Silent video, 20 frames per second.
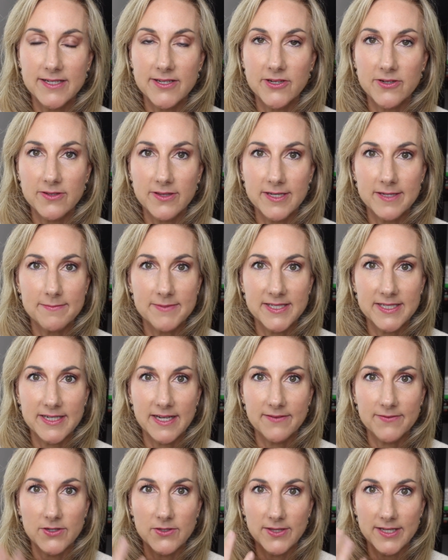on your lips and
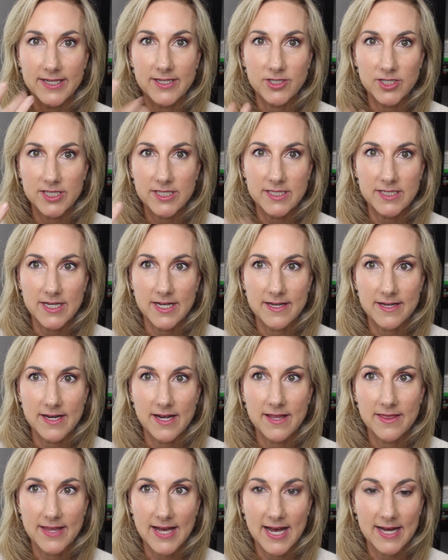I've only just
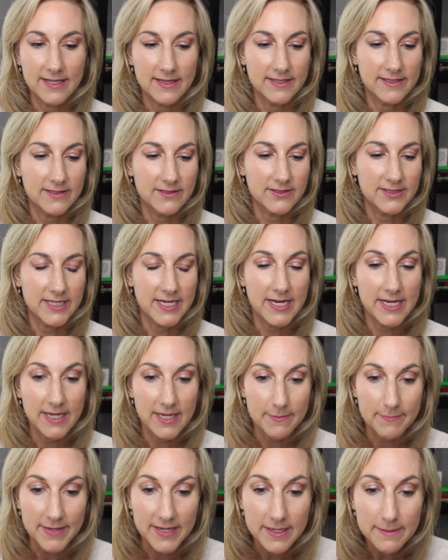done that little
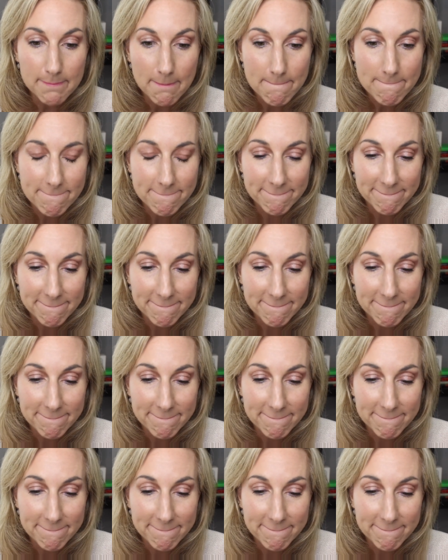teeny bit.